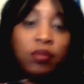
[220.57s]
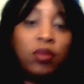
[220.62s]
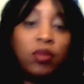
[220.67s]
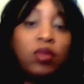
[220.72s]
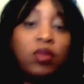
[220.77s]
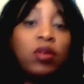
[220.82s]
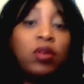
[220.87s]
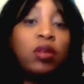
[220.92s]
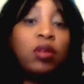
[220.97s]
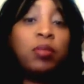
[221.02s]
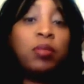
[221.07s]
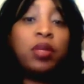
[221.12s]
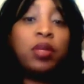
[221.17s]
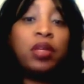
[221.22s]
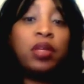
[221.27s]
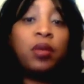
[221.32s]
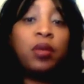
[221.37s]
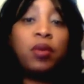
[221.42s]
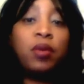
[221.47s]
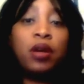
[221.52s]
You're going to bend
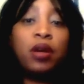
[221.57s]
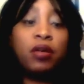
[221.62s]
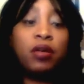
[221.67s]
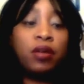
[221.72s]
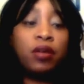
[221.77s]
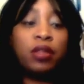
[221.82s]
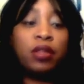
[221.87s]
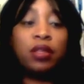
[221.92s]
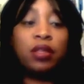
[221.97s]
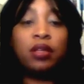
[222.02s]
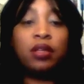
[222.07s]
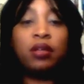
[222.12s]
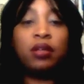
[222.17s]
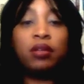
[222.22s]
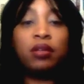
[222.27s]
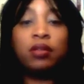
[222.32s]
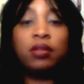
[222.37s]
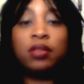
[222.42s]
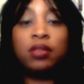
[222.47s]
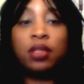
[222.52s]
that wire right there,
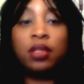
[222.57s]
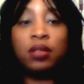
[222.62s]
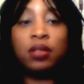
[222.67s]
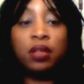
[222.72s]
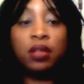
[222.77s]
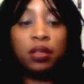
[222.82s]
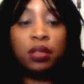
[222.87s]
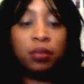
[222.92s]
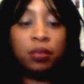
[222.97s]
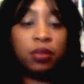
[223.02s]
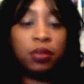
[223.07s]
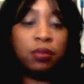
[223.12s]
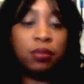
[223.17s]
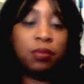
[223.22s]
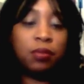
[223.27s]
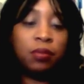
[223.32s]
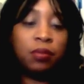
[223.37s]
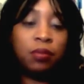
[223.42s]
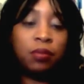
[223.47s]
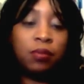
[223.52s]
take your clips,
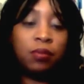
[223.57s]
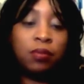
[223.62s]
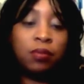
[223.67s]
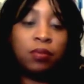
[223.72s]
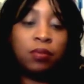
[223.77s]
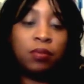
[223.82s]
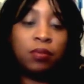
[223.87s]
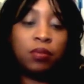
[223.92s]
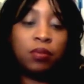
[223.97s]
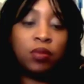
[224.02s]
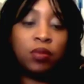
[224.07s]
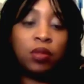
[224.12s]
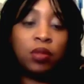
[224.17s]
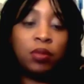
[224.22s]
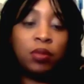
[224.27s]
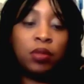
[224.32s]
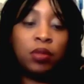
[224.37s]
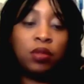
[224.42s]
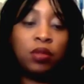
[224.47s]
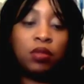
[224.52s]
clip
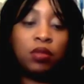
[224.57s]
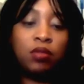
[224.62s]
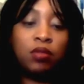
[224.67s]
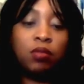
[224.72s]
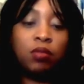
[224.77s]
it on.